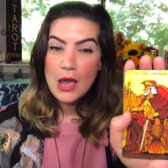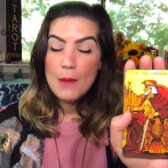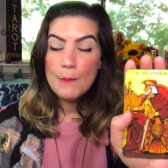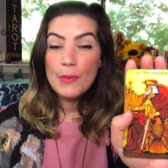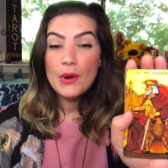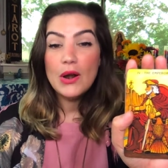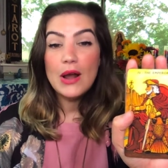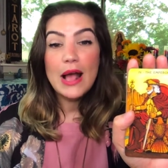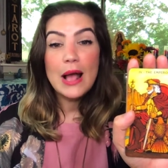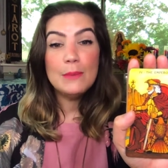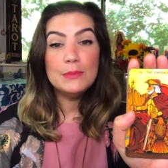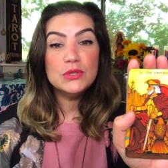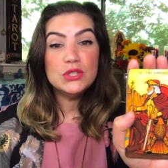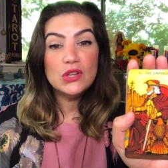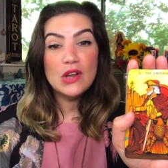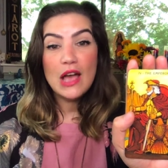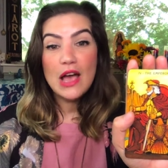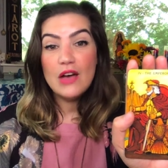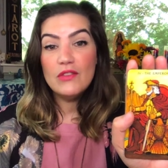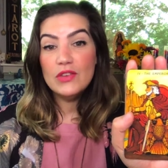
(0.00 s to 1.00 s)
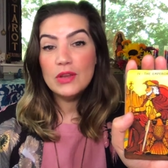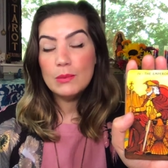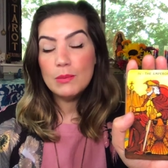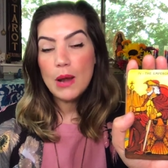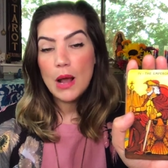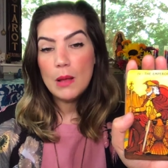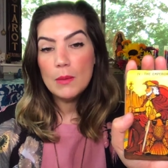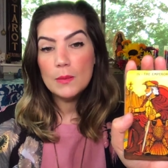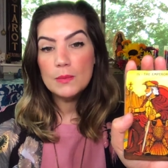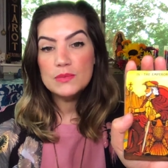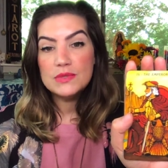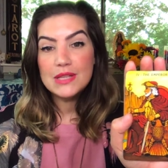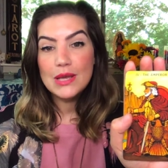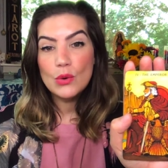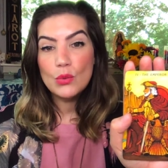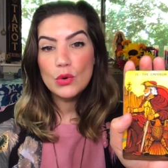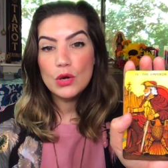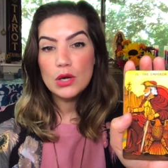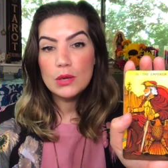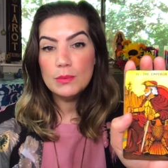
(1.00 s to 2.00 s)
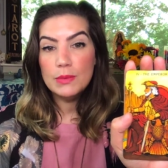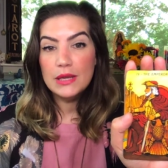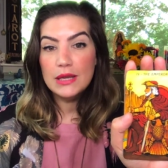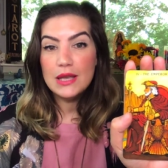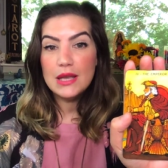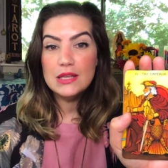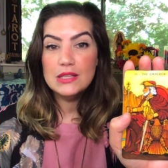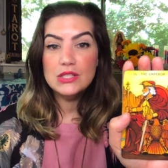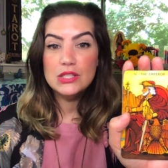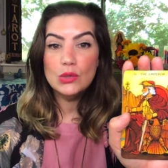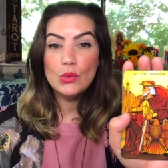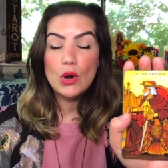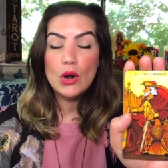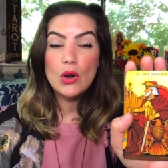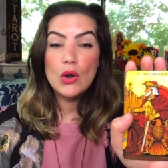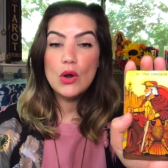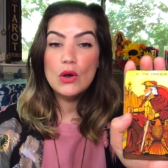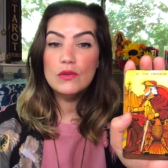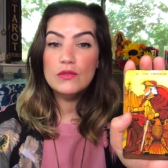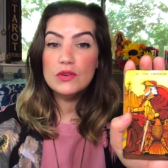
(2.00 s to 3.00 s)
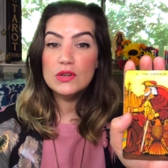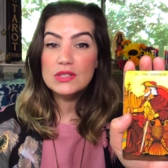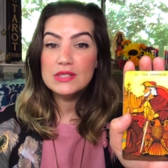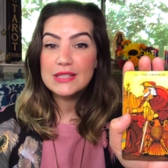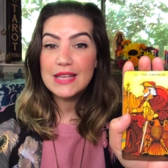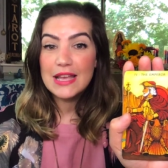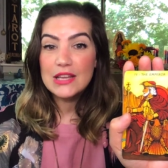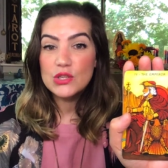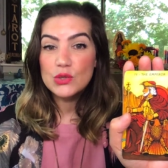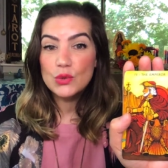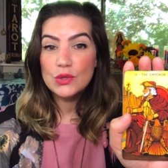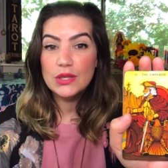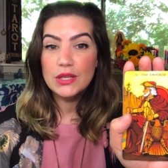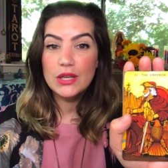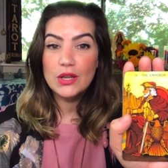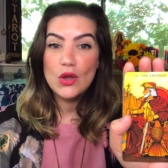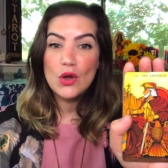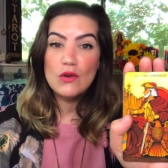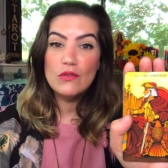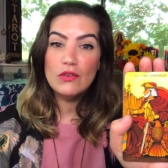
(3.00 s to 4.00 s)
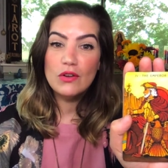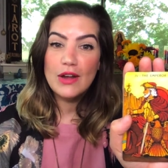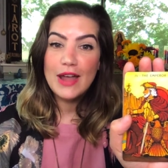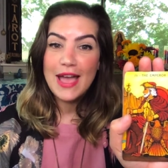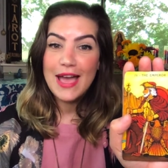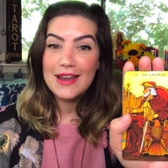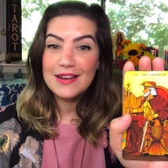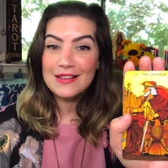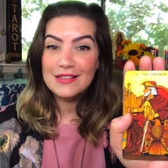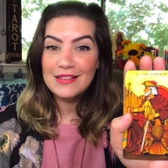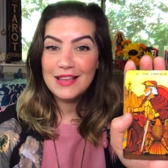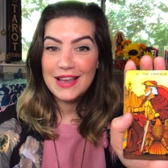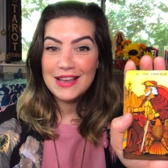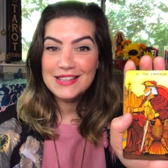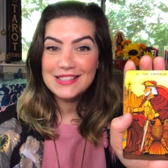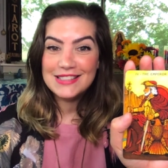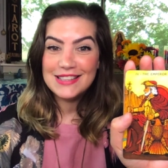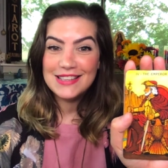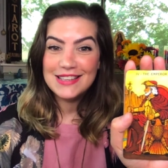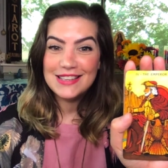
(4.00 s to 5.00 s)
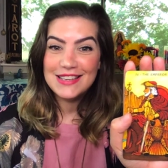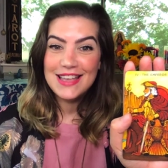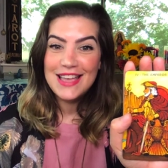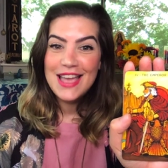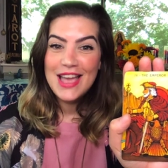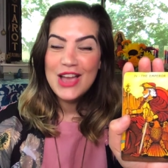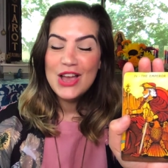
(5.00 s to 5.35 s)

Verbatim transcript: Perhaps you're having problems at work because you are over scheduling, over analyzing,